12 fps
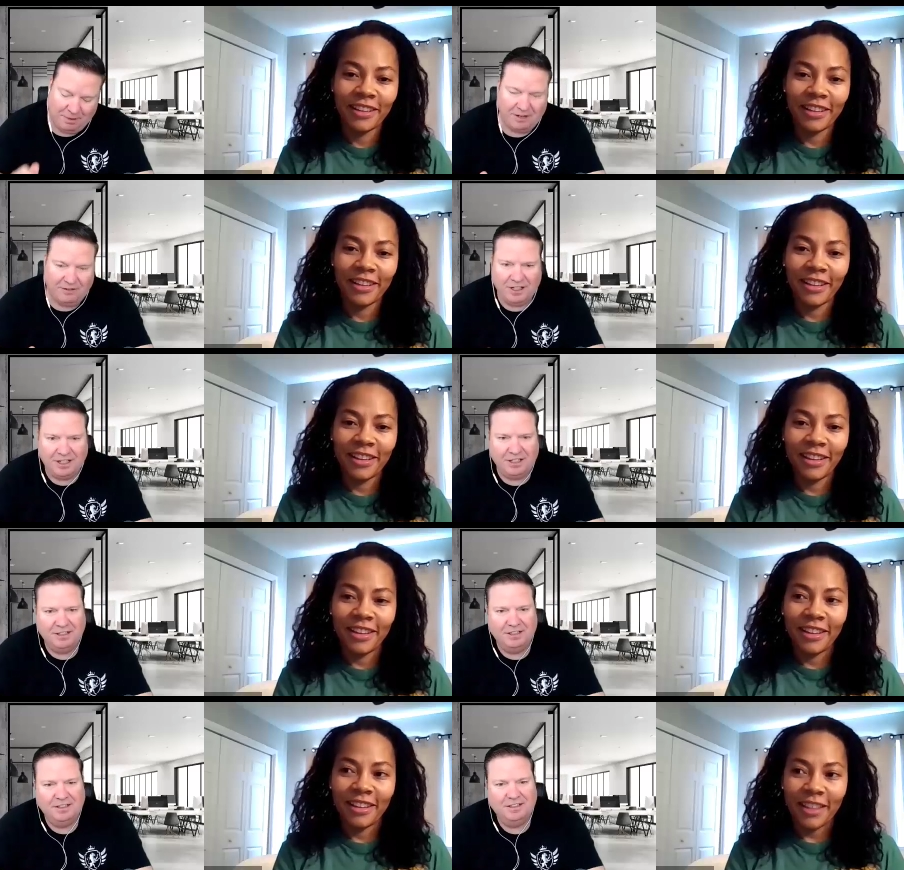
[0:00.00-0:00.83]
Speaker 1: and everything?
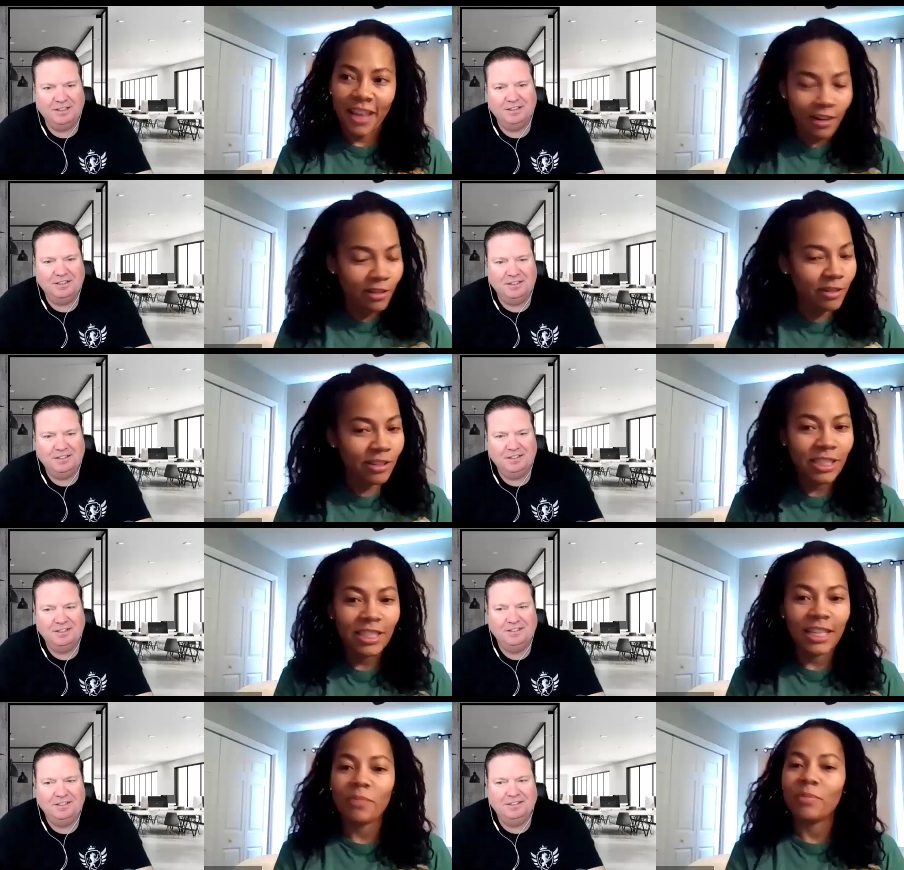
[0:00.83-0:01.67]
Speaker 2: That includes the
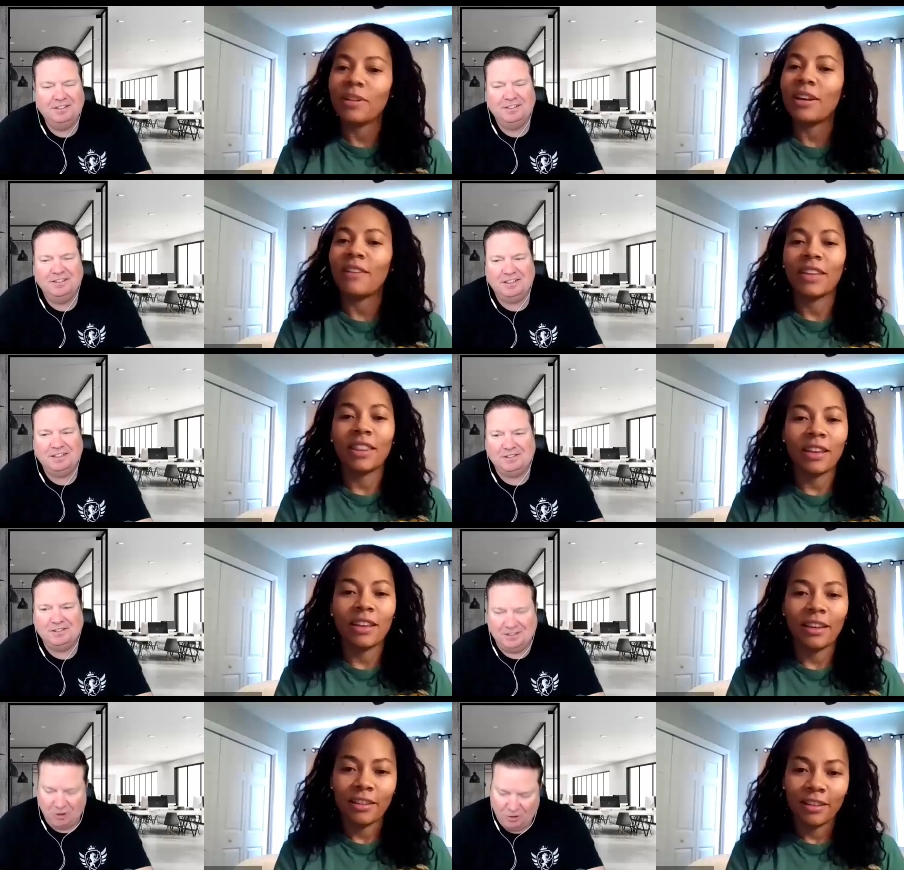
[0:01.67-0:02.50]
stamp and
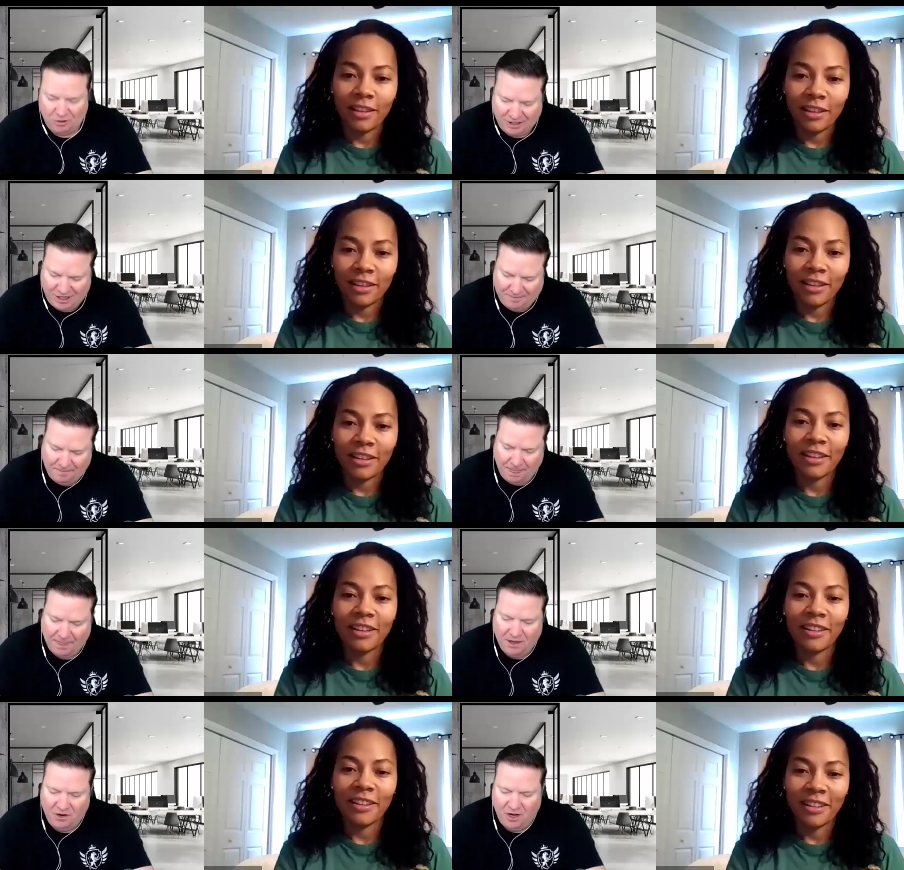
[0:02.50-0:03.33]
everything.
Speaker 1: That's, okay.
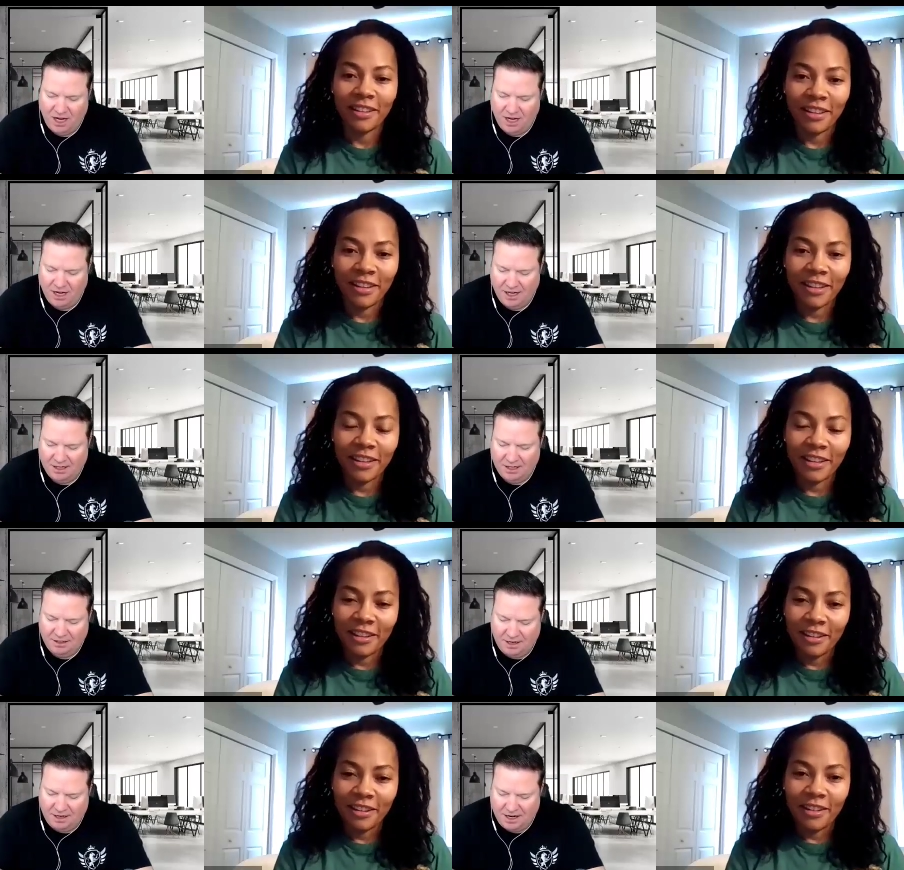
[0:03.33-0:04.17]
And
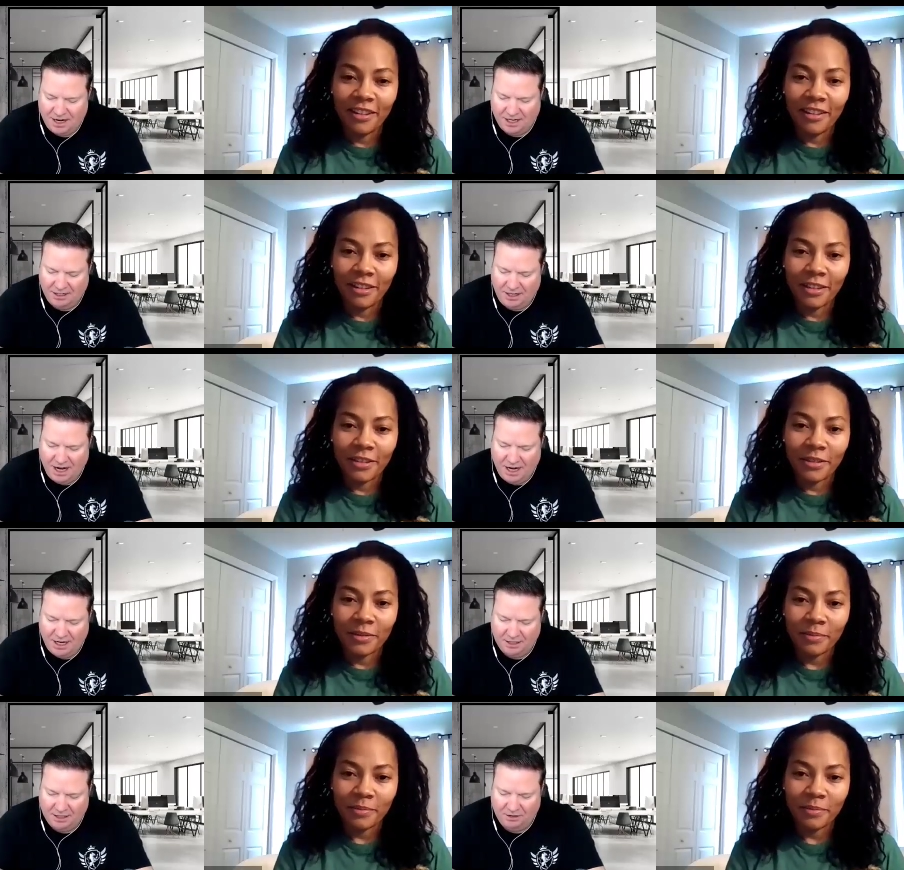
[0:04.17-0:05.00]
all right.
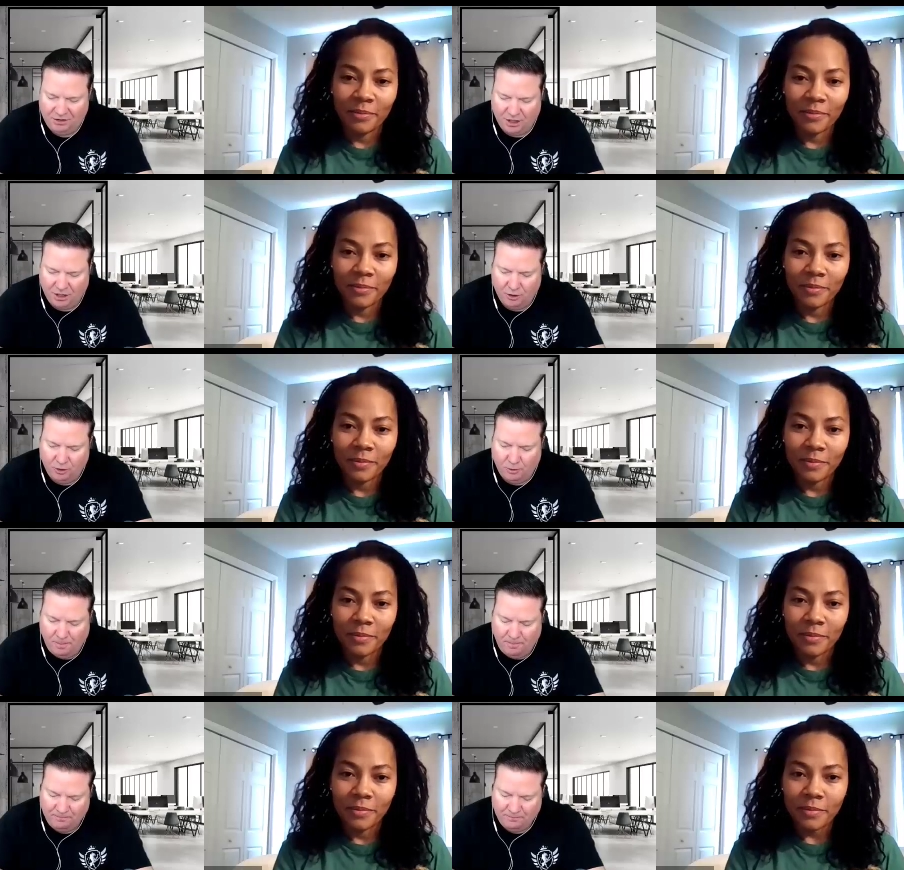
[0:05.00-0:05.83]
And so
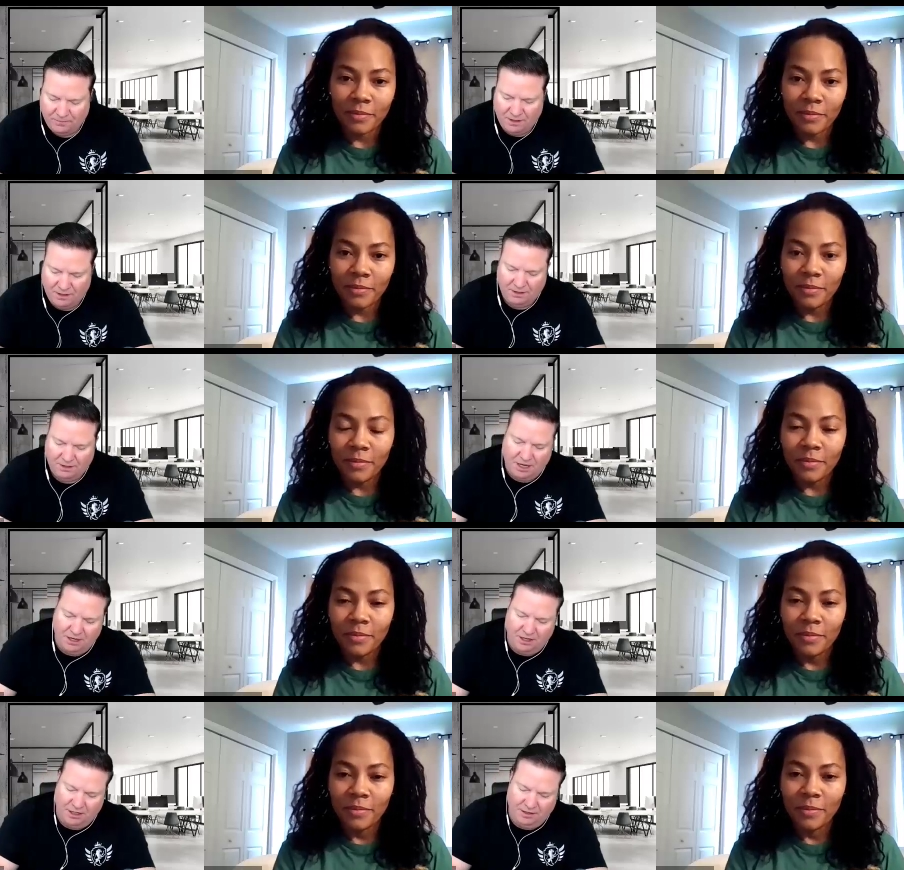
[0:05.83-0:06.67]

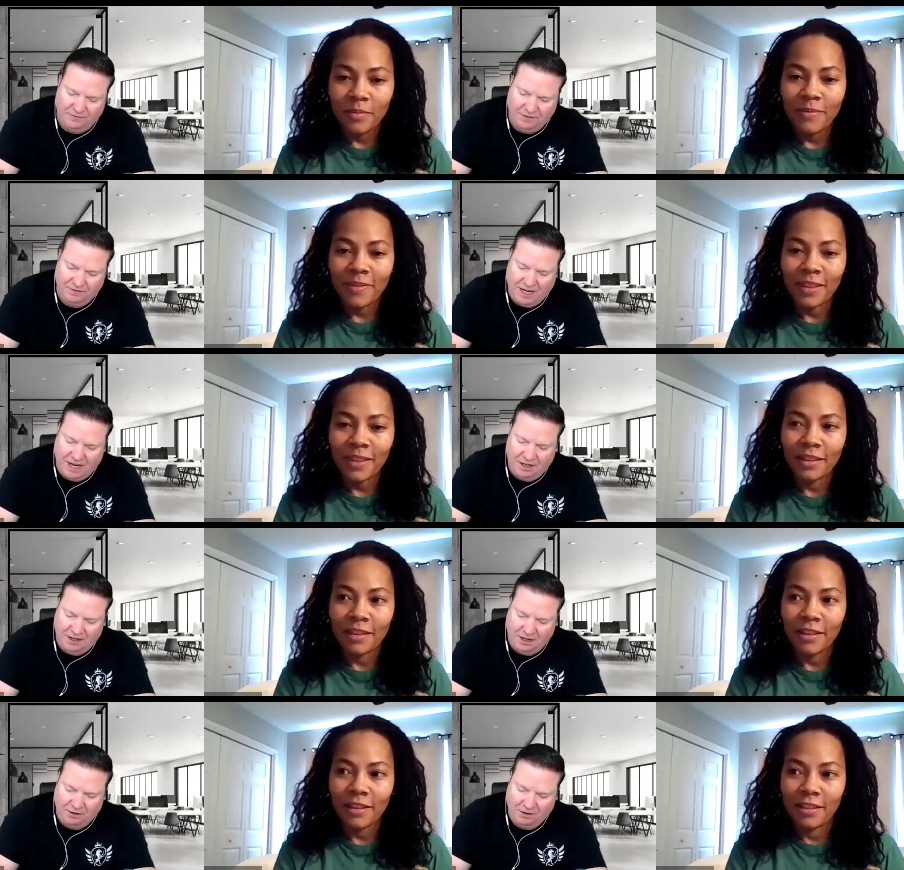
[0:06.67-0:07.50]

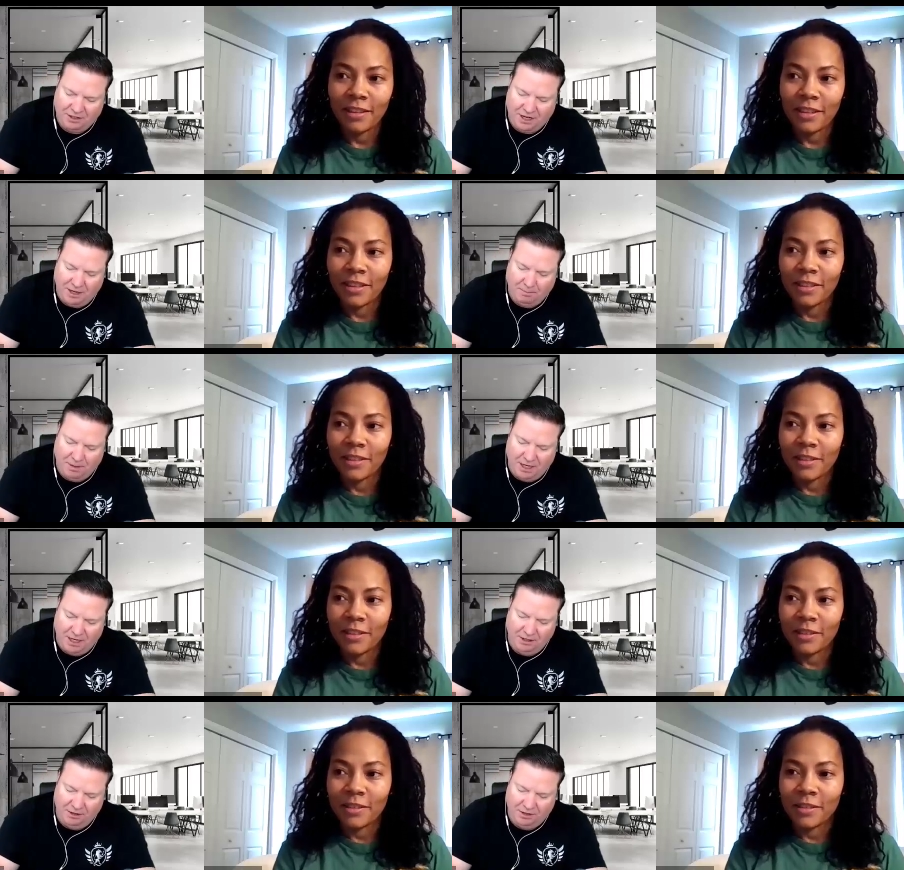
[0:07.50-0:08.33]
$158
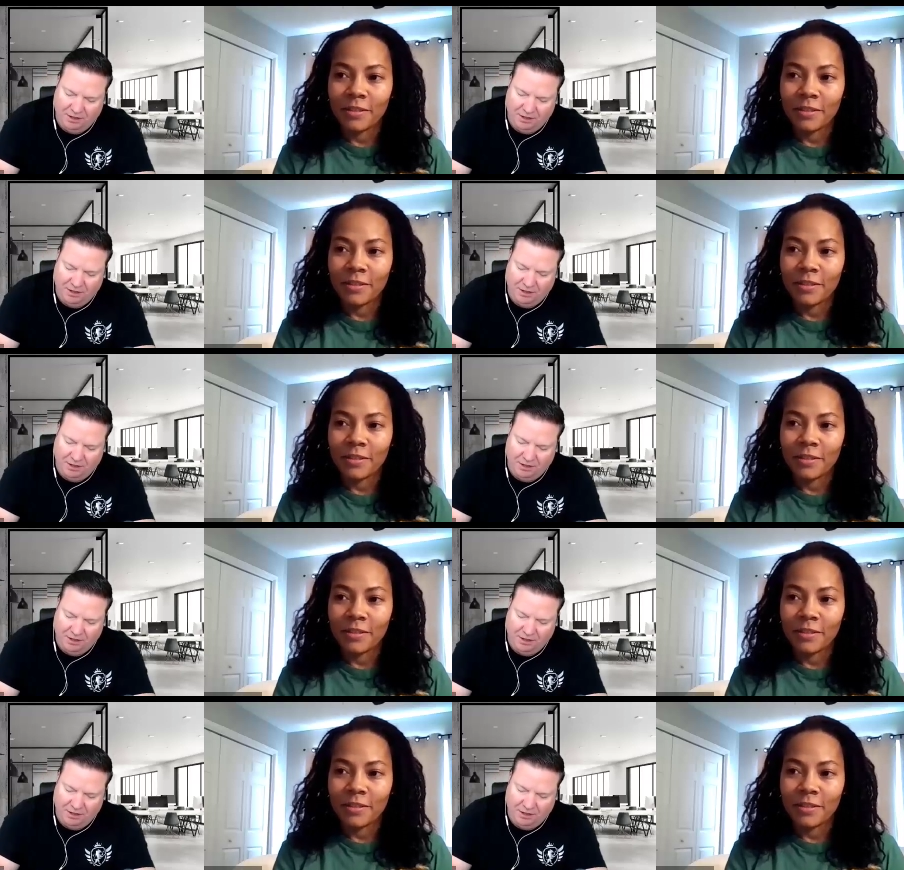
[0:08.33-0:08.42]
campaign to